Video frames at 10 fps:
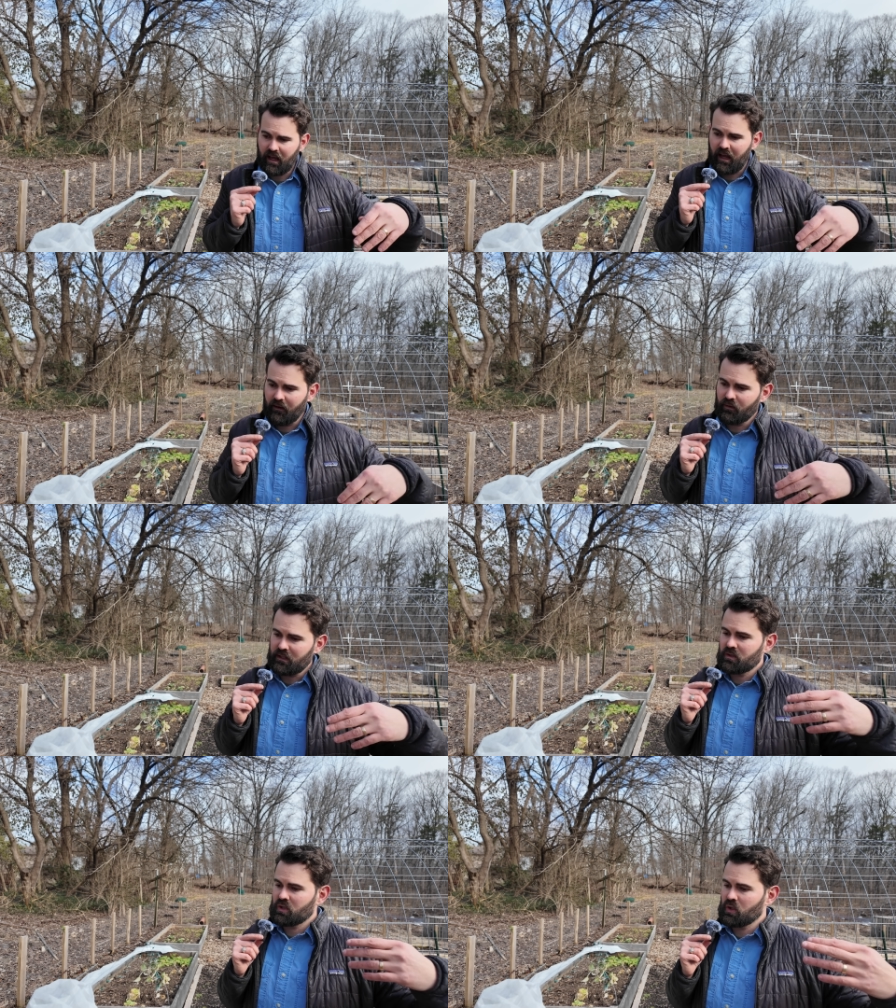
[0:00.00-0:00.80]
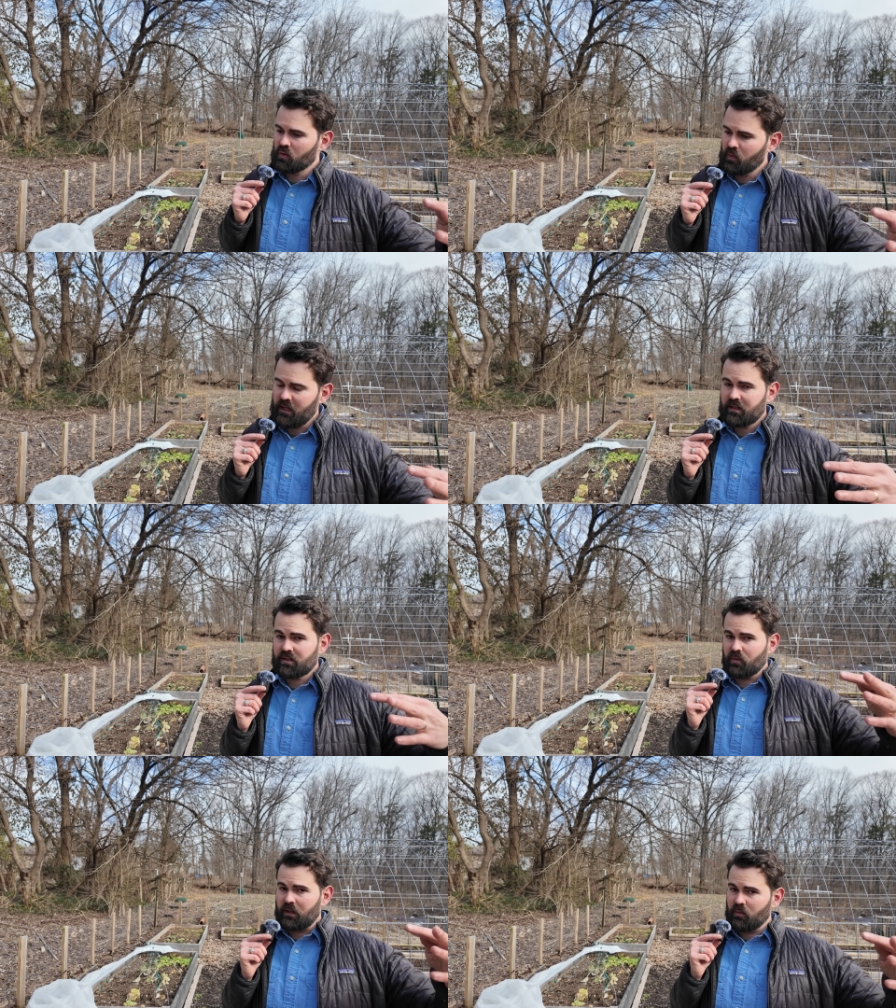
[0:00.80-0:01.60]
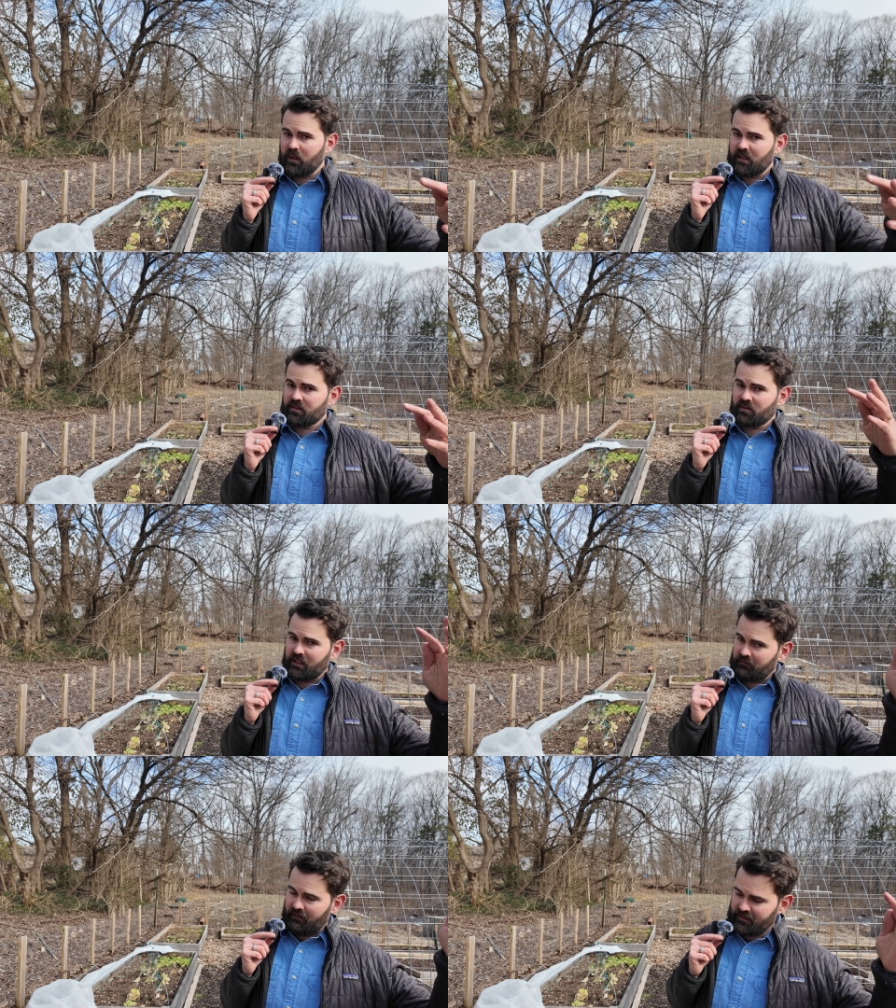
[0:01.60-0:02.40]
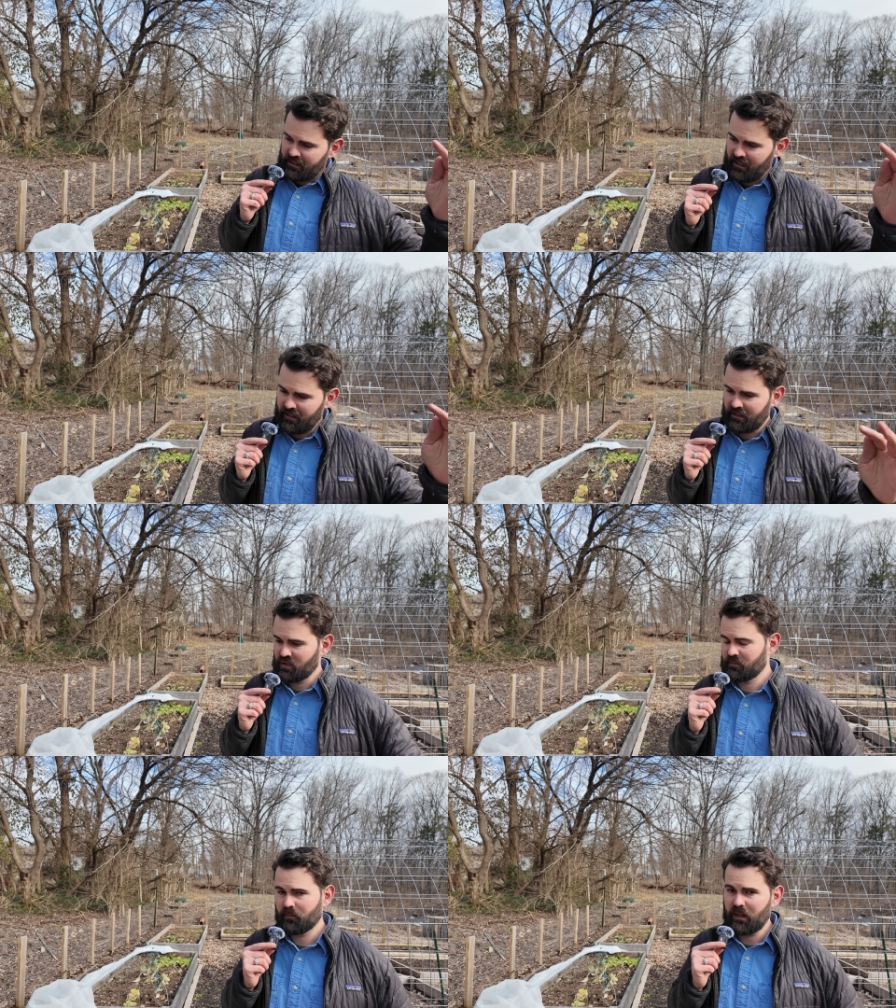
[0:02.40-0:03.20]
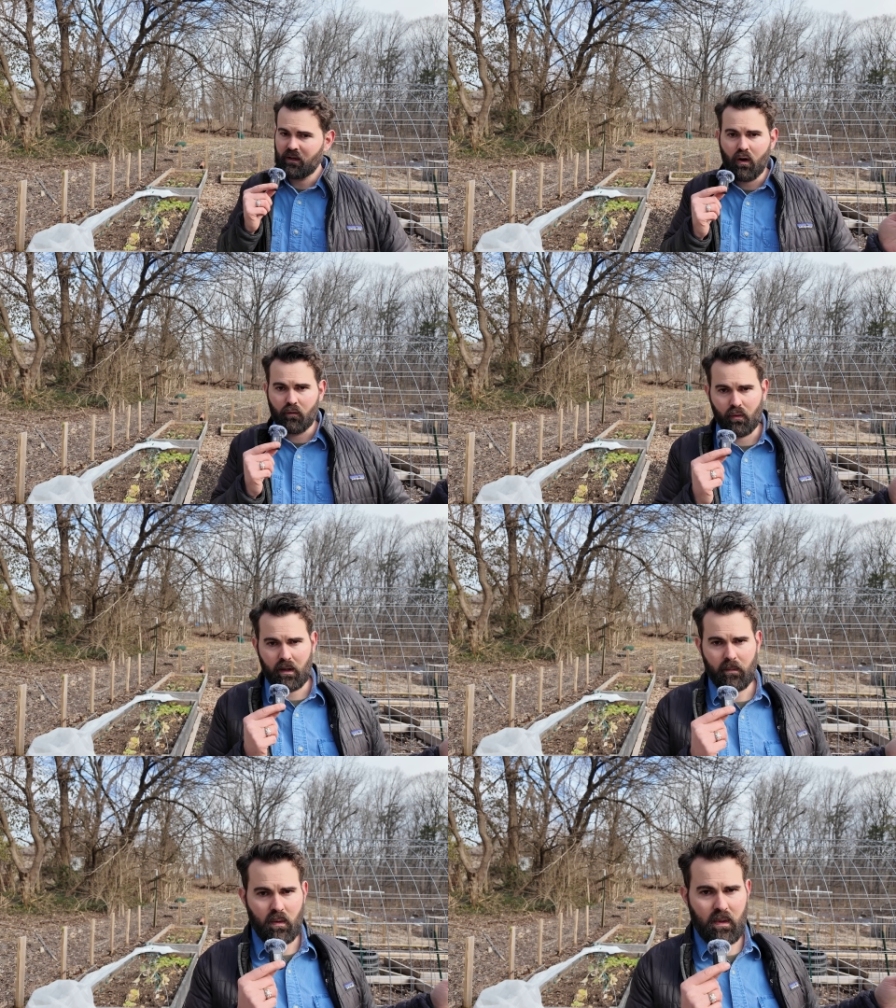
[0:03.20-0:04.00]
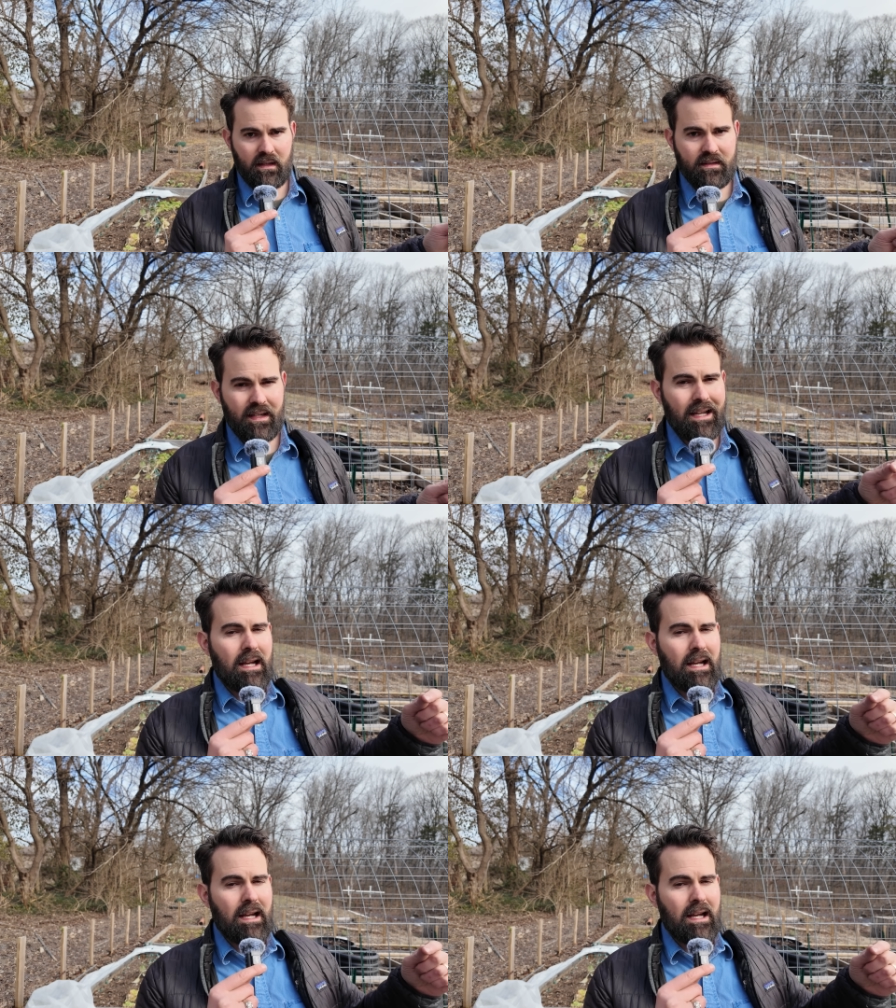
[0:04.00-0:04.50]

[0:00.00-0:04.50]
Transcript: every 2 weeks, 3 weeks, neglecting it and just being overrun by weeds.